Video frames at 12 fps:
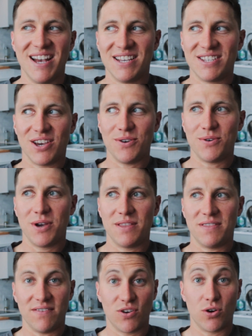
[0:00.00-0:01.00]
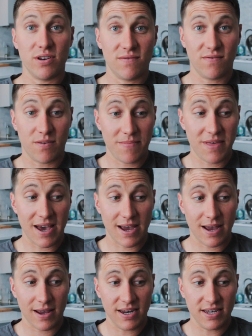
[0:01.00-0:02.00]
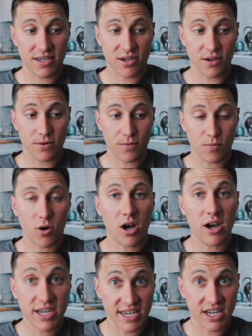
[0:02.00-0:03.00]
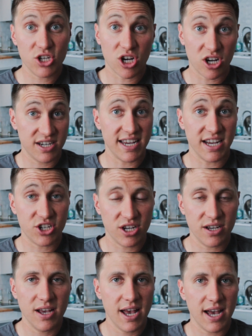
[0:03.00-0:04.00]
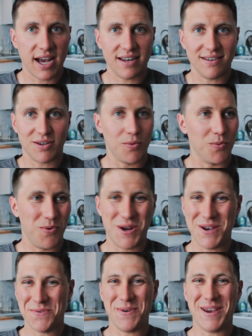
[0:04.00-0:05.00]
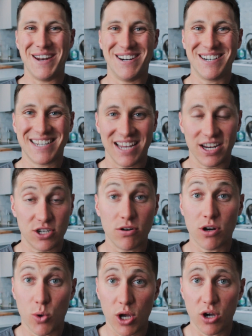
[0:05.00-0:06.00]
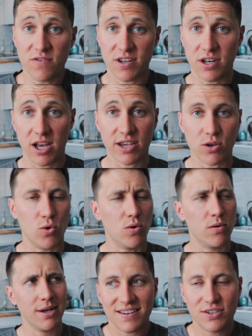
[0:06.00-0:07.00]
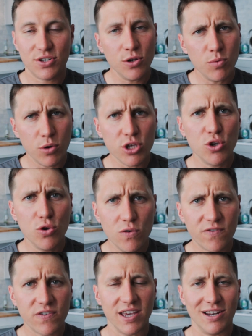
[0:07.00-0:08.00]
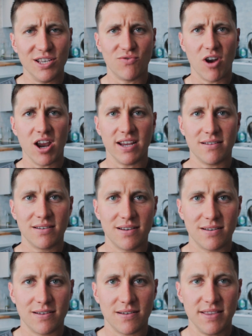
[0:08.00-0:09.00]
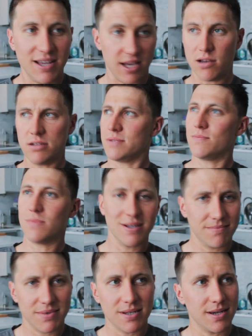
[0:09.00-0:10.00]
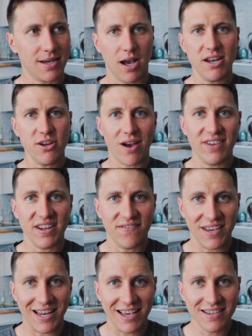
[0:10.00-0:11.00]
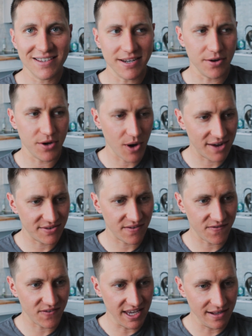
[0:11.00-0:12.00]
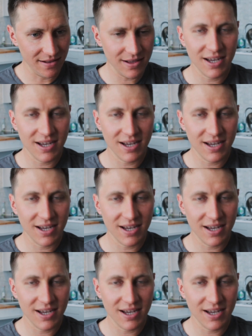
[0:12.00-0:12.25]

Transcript: So they've gone from that into what I teach, architecture, and we in architecture are quite often like, or do what you feel is right. And they're like, I don't have any feelings, I don't know how to feel.